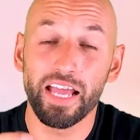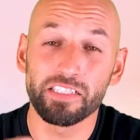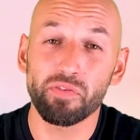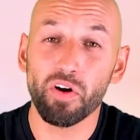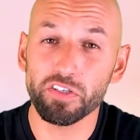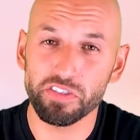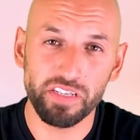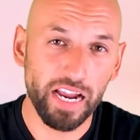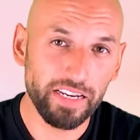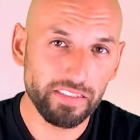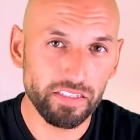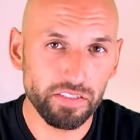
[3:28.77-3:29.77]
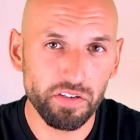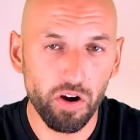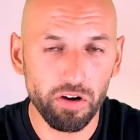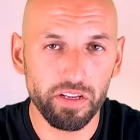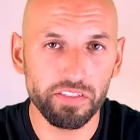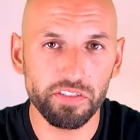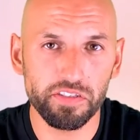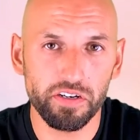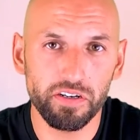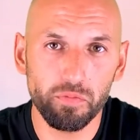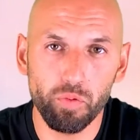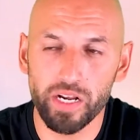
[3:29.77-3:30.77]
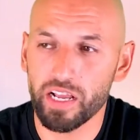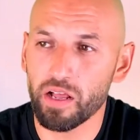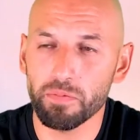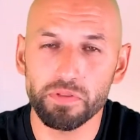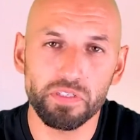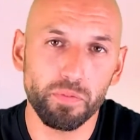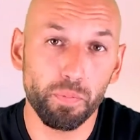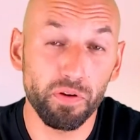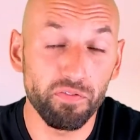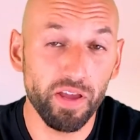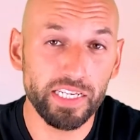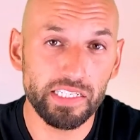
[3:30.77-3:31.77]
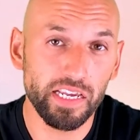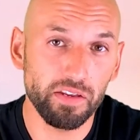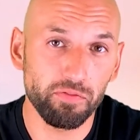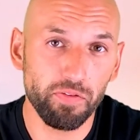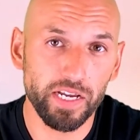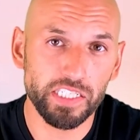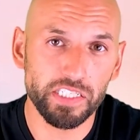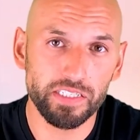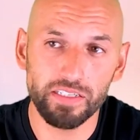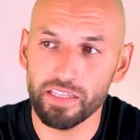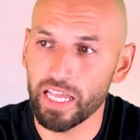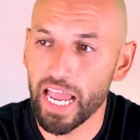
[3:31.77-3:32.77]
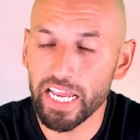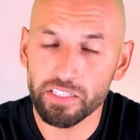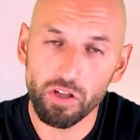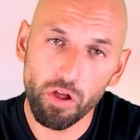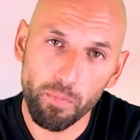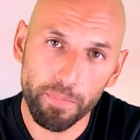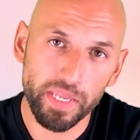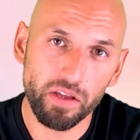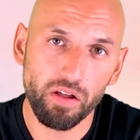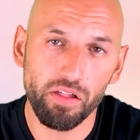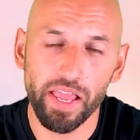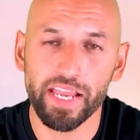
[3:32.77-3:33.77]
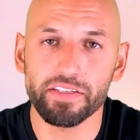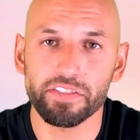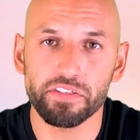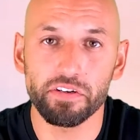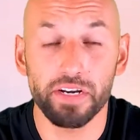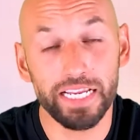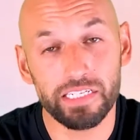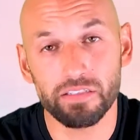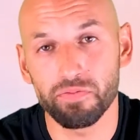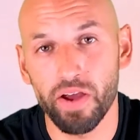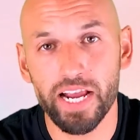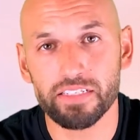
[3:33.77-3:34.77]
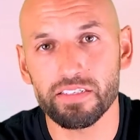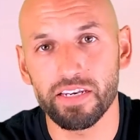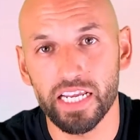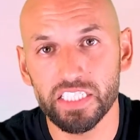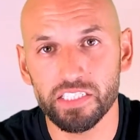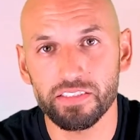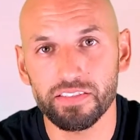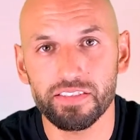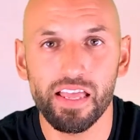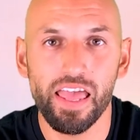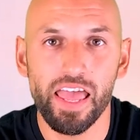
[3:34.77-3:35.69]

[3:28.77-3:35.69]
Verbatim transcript: As far as scientists are concerned, when it comes to preventing infection, the end all be all answer is vaccinations.